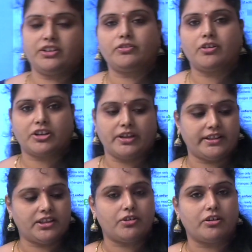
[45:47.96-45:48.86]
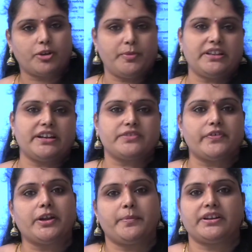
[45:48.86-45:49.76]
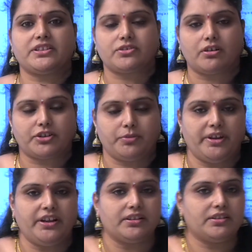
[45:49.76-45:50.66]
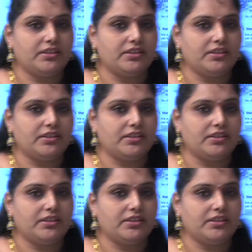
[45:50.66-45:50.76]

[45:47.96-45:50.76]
new another document, that is fundamentals document.